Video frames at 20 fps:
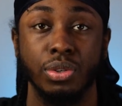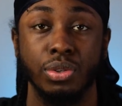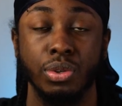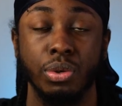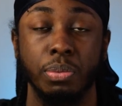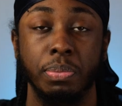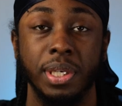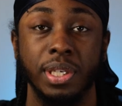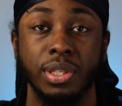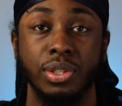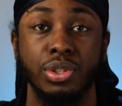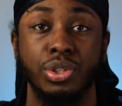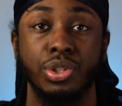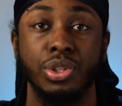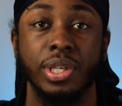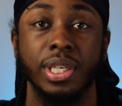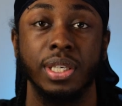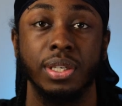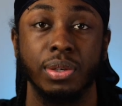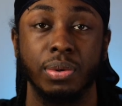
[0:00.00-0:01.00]
you'll be
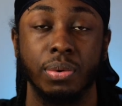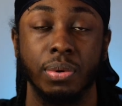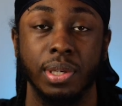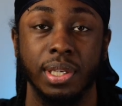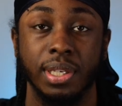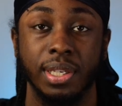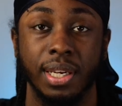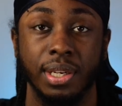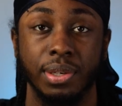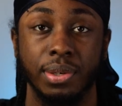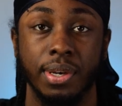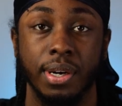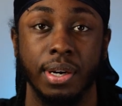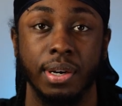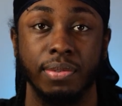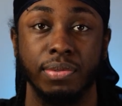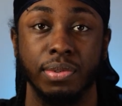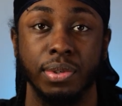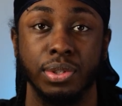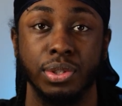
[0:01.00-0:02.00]
enjoying the quality that you get out
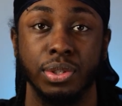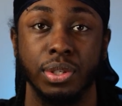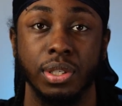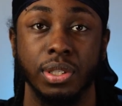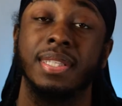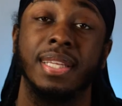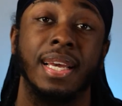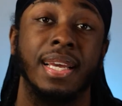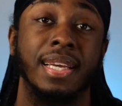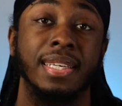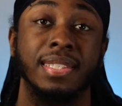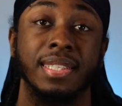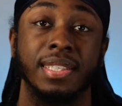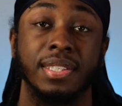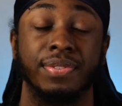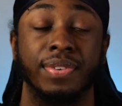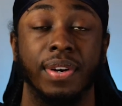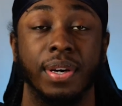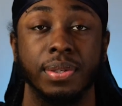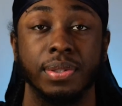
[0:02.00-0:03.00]
of your shot. The
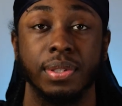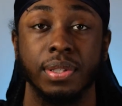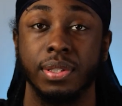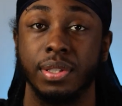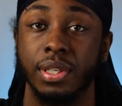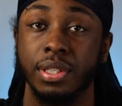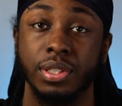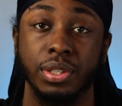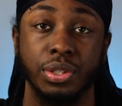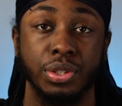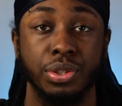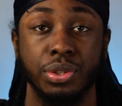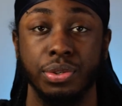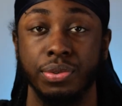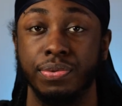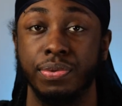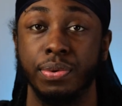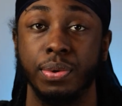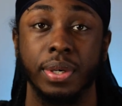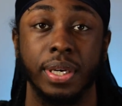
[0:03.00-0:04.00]
A6000 doesn't shoot
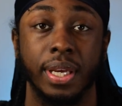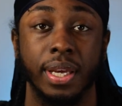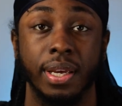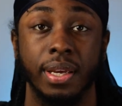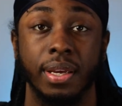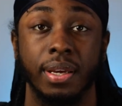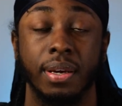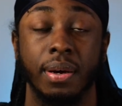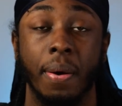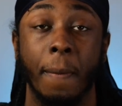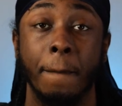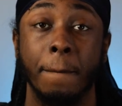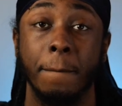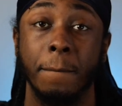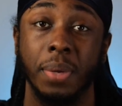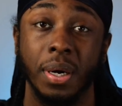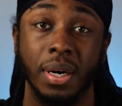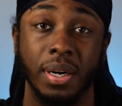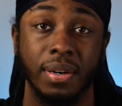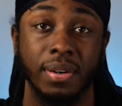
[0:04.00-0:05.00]
4K,
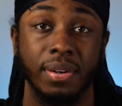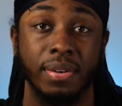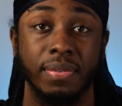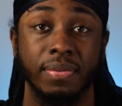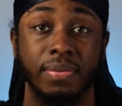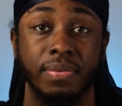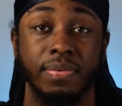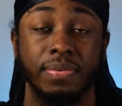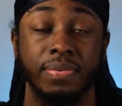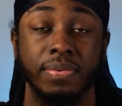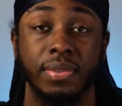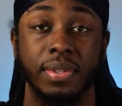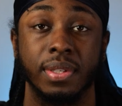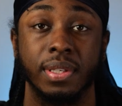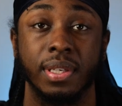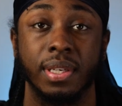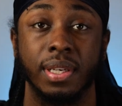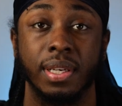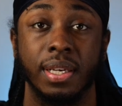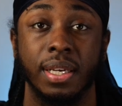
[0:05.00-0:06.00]
but
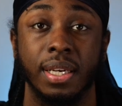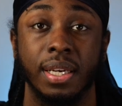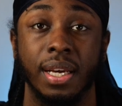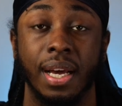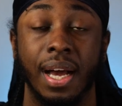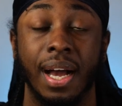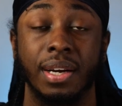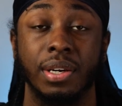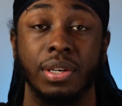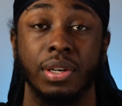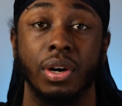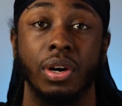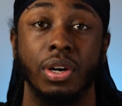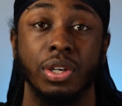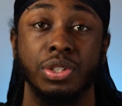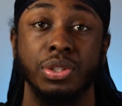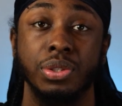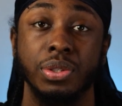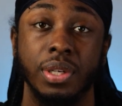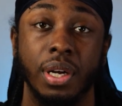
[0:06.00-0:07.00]
I could
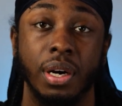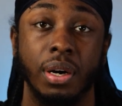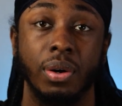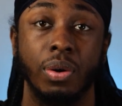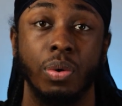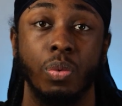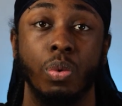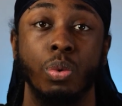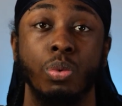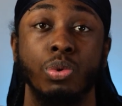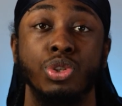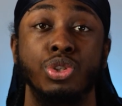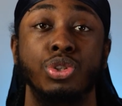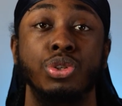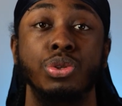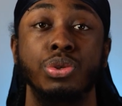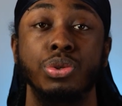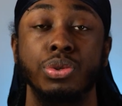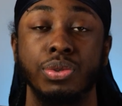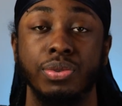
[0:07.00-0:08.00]
ask you now, what would
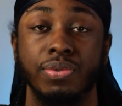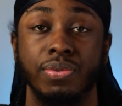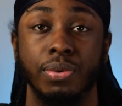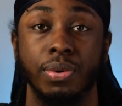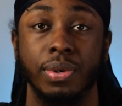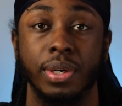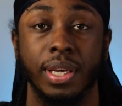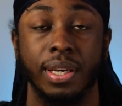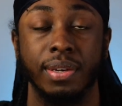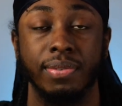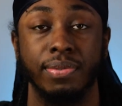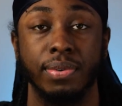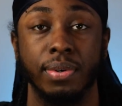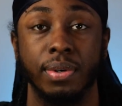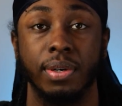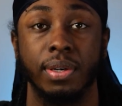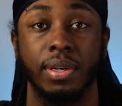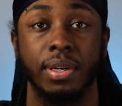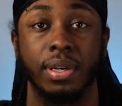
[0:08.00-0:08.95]
you use 4K for?